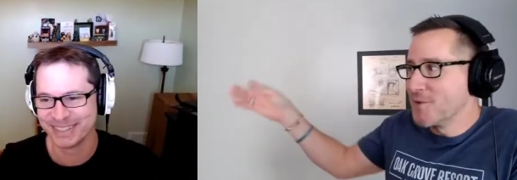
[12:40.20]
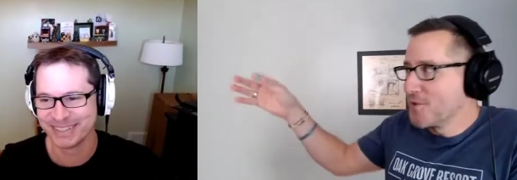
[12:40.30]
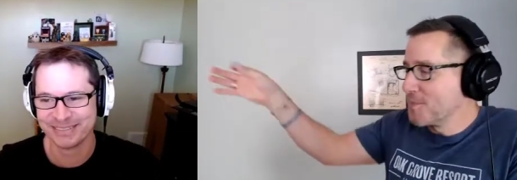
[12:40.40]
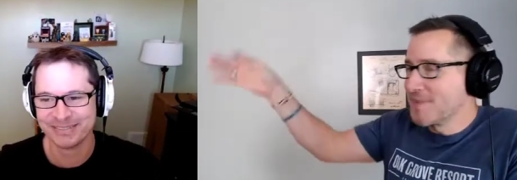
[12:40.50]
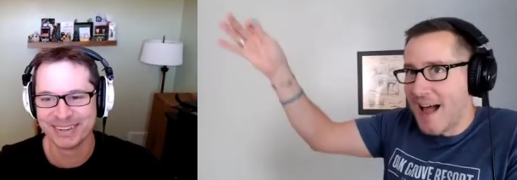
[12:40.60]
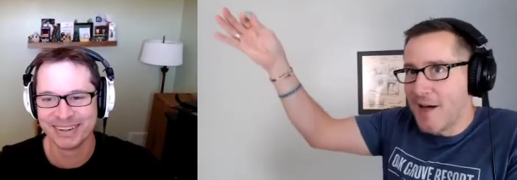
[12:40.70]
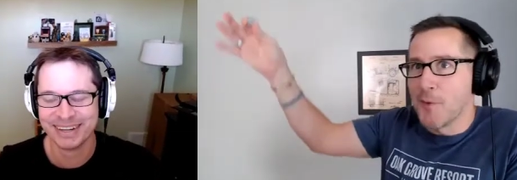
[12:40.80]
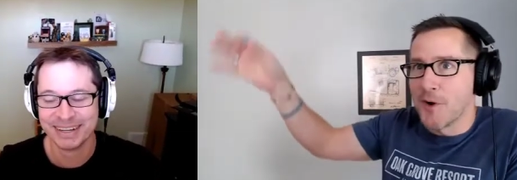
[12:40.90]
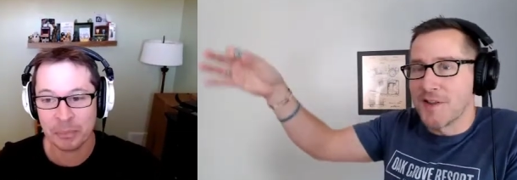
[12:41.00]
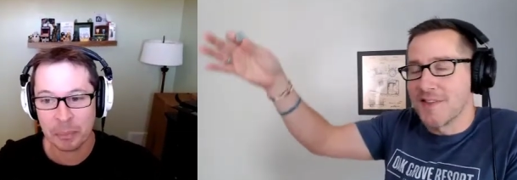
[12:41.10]
Speaker 1: to do some
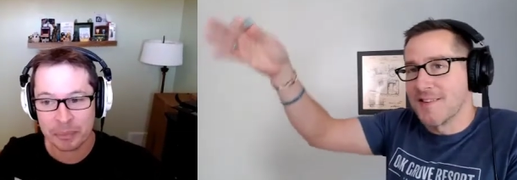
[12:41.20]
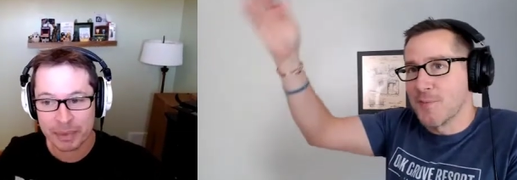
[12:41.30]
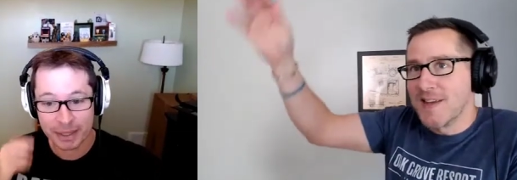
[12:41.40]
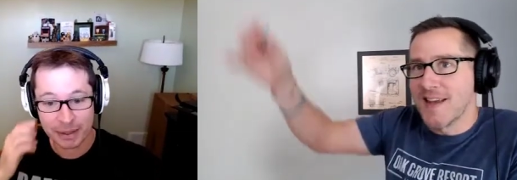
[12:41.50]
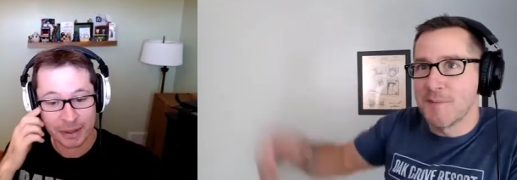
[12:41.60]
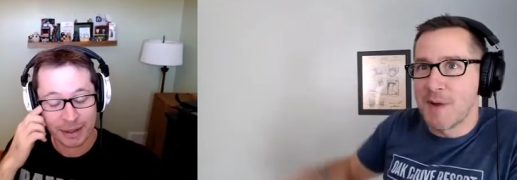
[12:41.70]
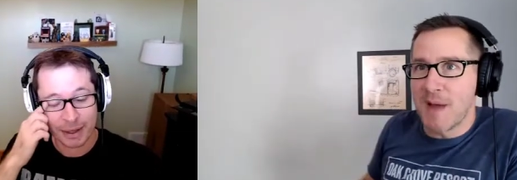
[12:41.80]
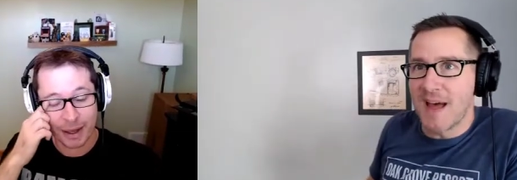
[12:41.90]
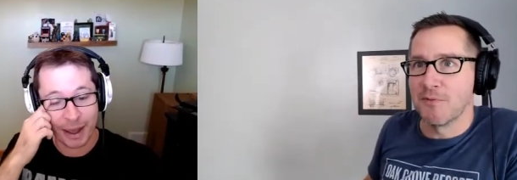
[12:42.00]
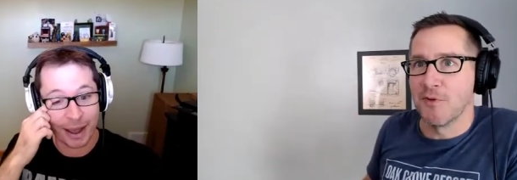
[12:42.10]
towel work this weekend in
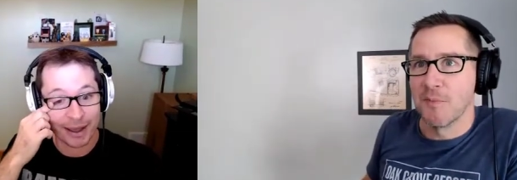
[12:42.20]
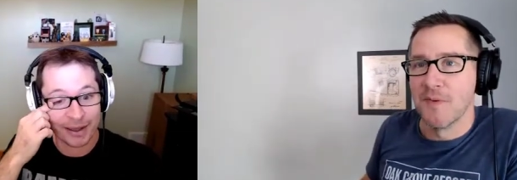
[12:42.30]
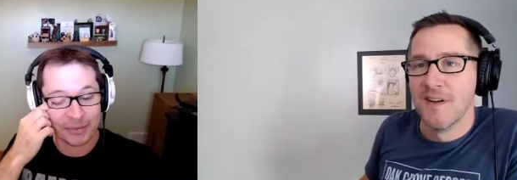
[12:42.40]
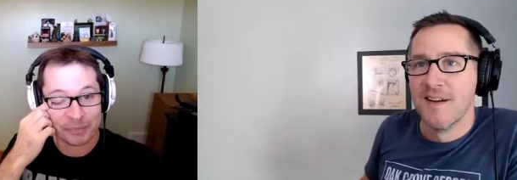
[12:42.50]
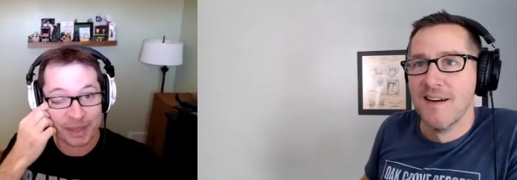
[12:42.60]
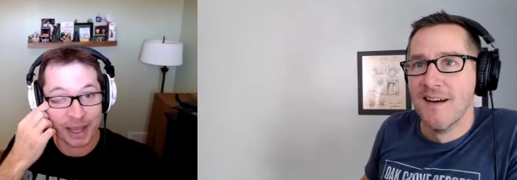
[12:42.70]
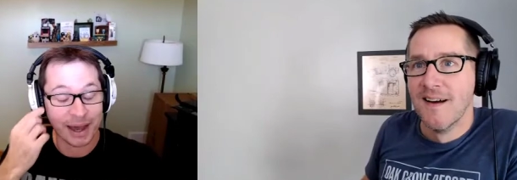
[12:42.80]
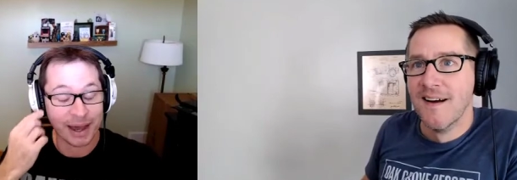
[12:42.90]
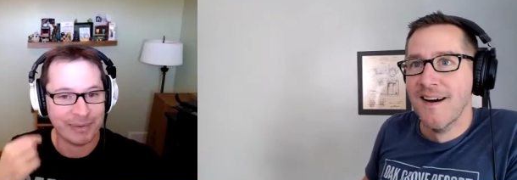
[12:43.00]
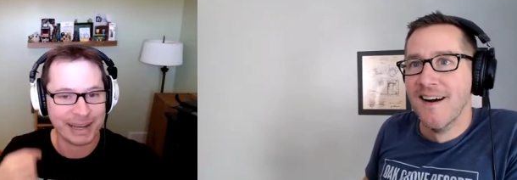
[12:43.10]
my bathroom.
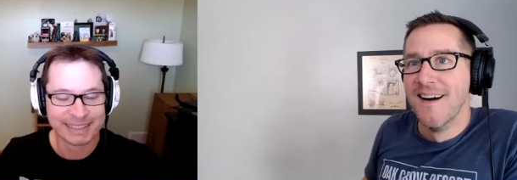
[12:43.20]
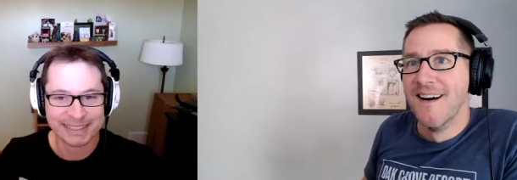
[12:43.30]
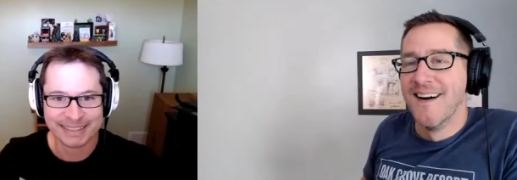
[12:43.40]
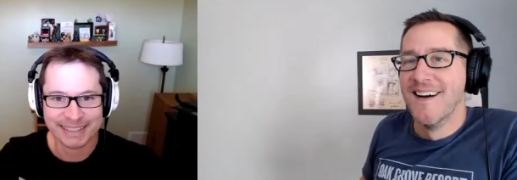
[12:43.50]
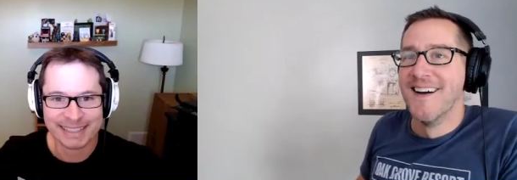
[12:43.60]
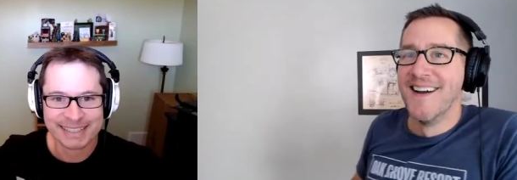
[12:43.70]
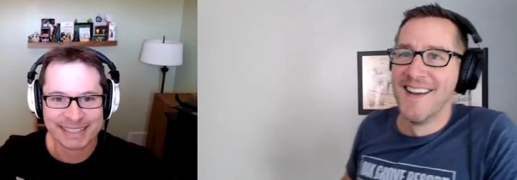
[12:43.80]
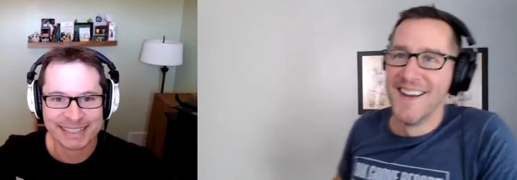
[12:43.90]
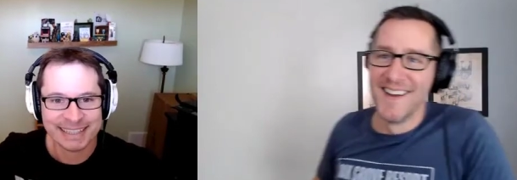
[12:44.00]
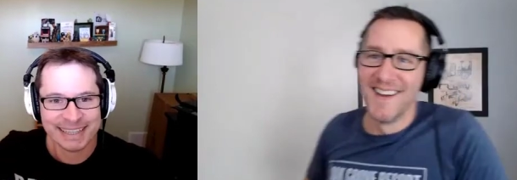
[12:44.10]
Speaker 2: Oh my
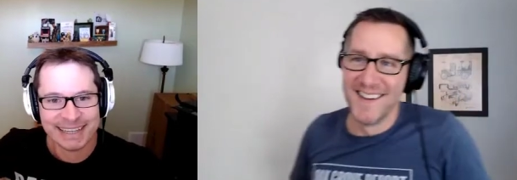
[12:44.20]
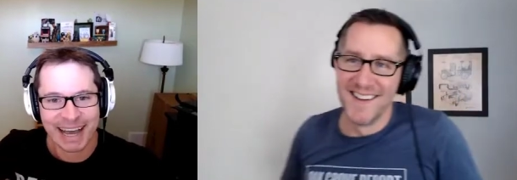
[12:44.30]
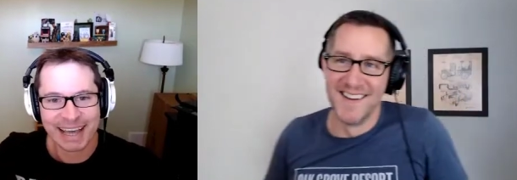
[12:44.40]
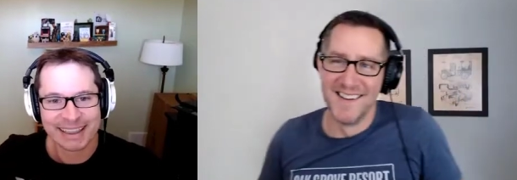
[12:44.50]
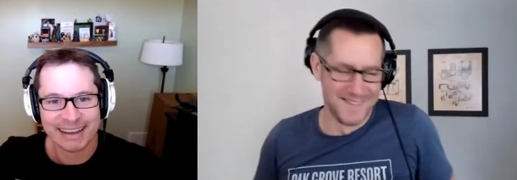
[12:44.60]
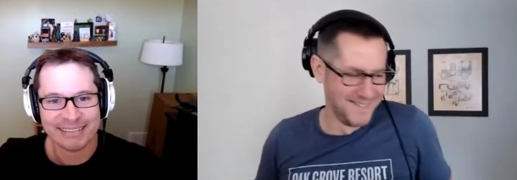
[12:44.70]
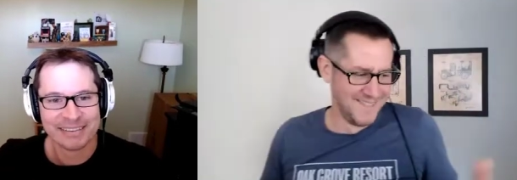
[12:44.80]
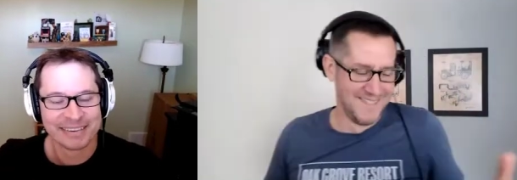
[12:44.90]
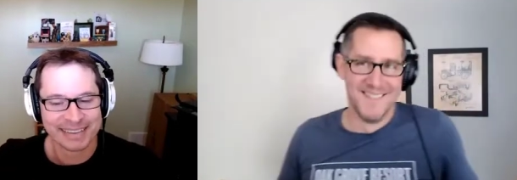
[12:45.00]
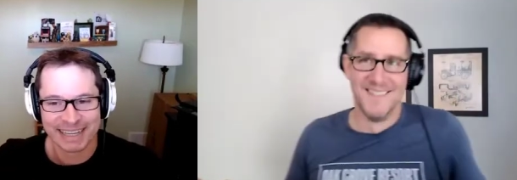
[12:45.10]
goodness. I love
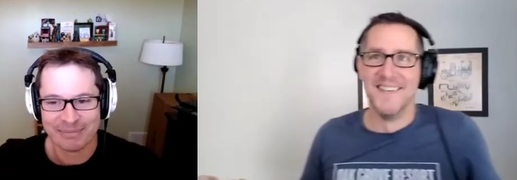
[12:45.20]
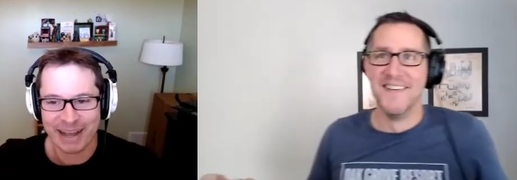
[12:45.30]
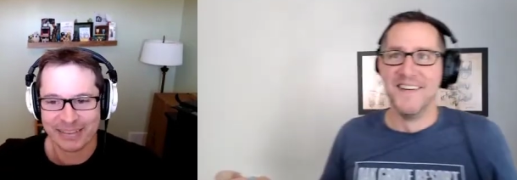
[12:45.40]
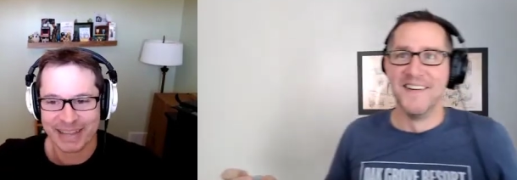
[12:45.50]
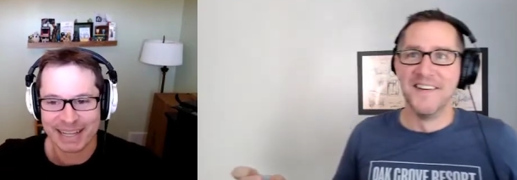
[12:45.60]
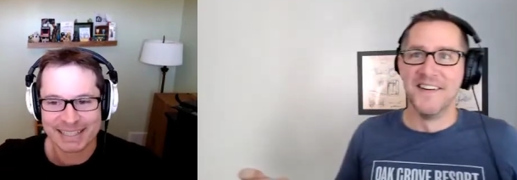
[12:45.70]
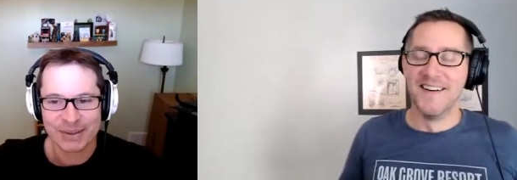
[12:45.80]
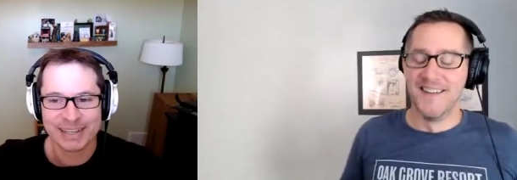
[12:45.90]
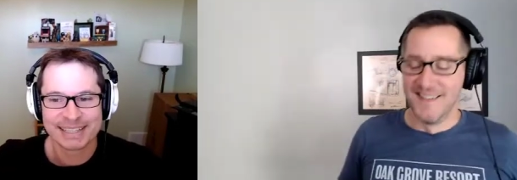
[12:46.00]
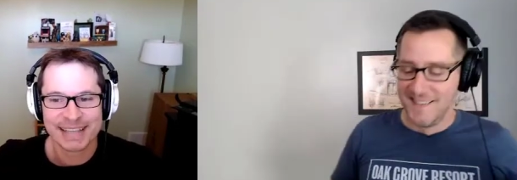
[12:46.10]
everything about that.
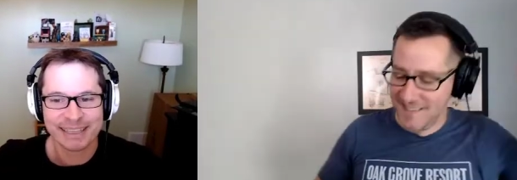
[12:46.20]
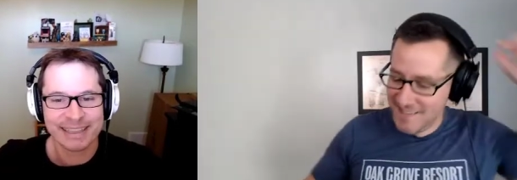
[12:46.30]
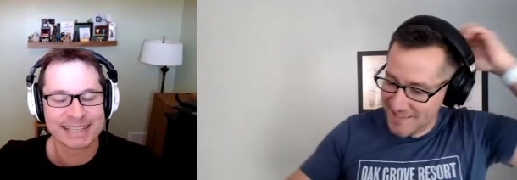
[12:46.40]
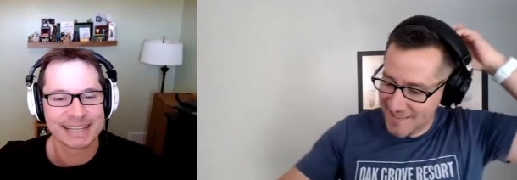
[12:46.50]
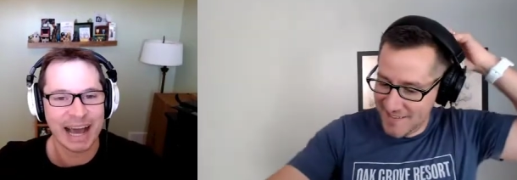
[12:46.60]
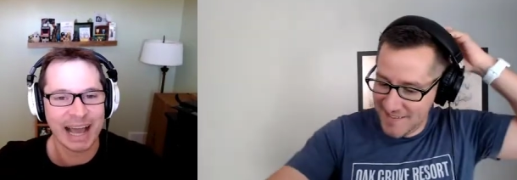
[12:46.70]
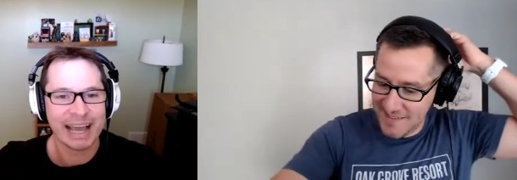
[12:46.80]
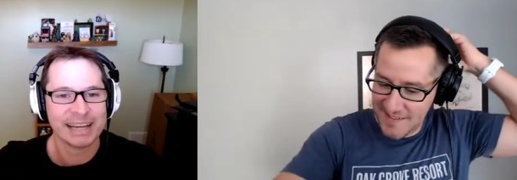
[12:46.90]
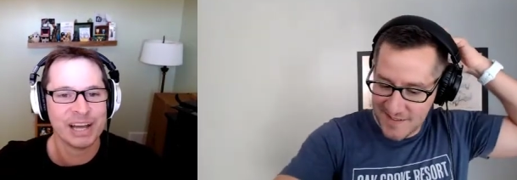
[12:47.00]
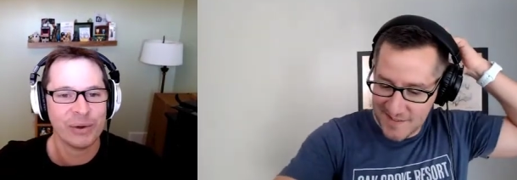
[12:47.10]
So he sent this and I
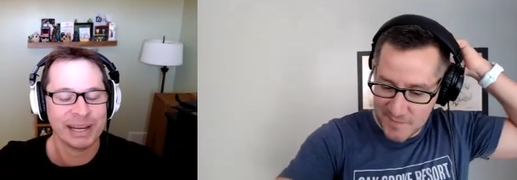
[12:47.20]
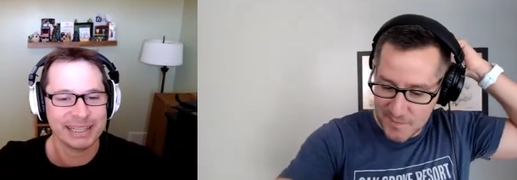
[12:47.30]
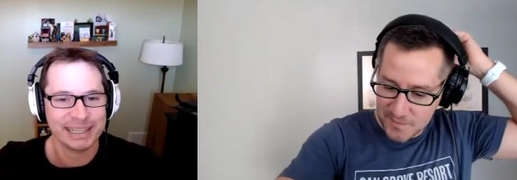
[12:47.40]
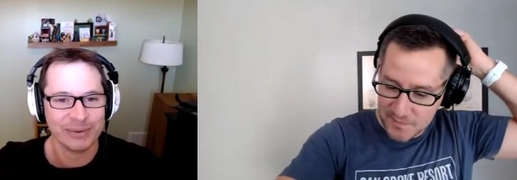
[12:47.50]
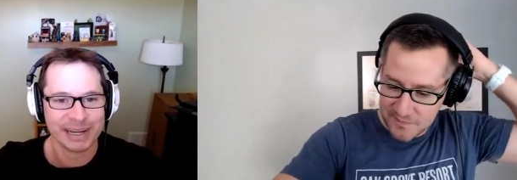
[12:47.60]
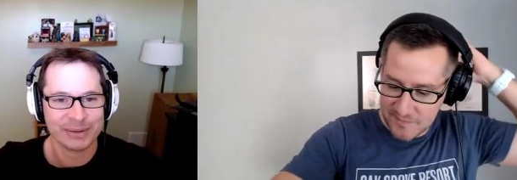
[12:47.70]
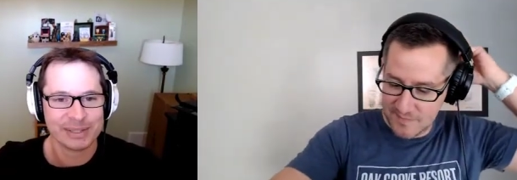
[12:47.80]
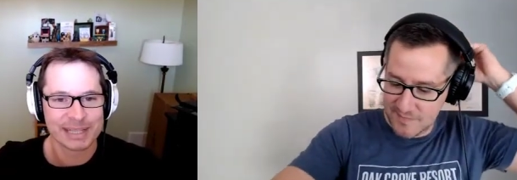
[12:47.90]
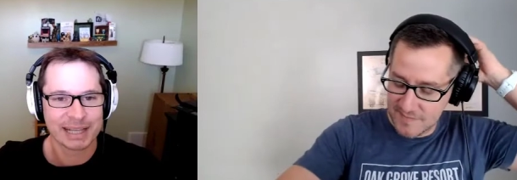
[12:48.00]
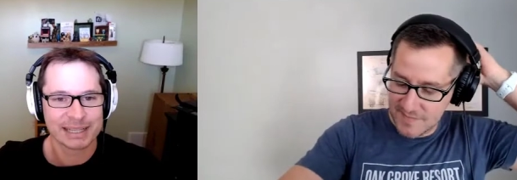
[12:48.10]
had no idea what he
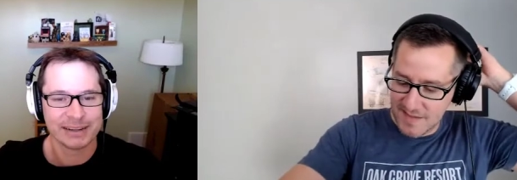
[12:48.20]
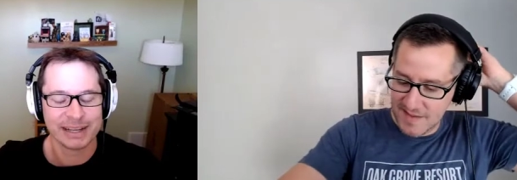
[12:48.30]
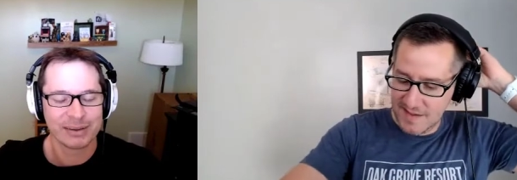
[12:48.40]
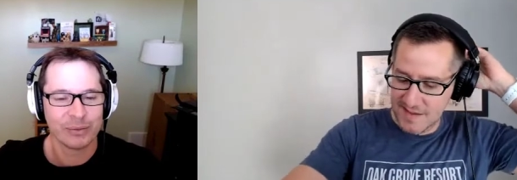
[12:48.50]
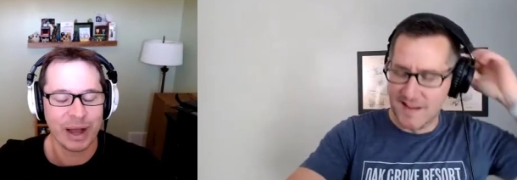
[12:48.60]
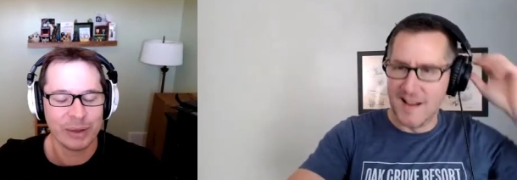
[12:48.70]
was asking. Like, why